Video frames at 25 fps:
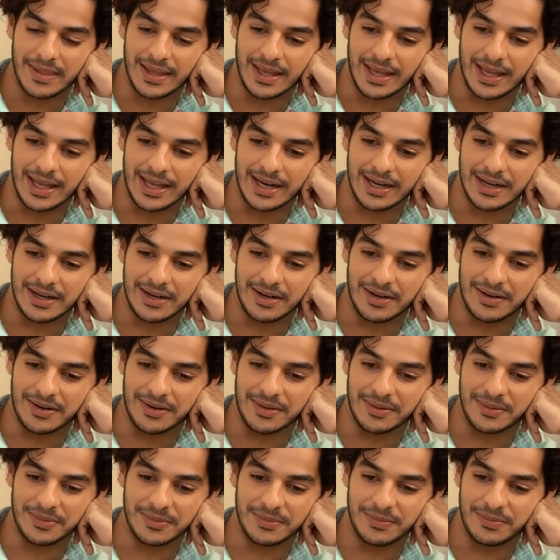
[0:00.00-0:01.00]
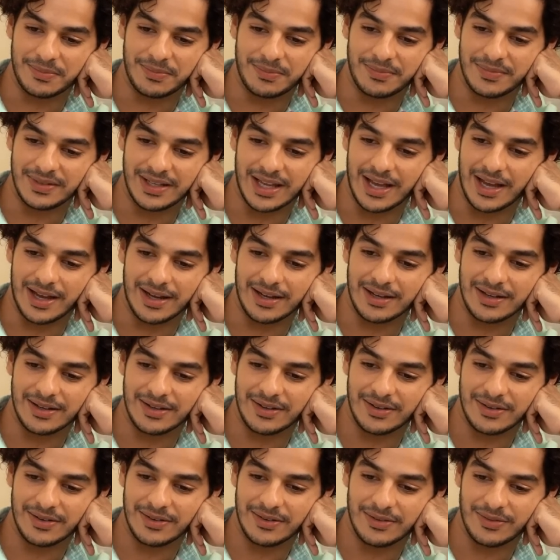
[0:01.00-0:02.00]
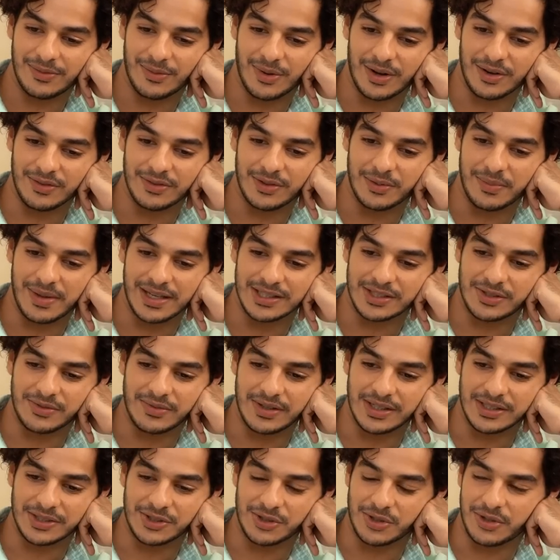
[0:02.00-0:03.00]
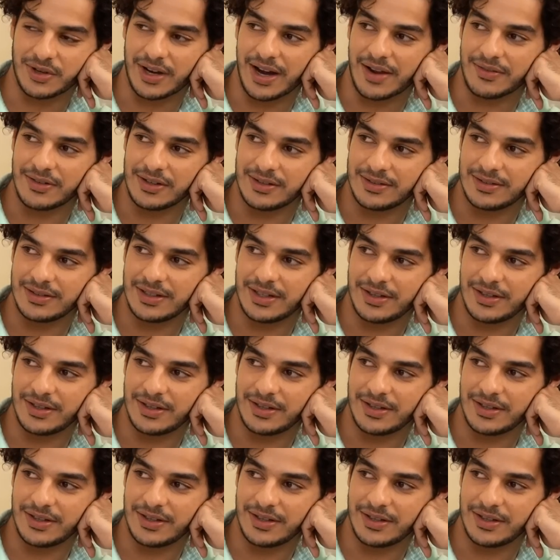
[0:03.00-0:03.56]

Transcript: and uh, yeah, one of the best ways to travel.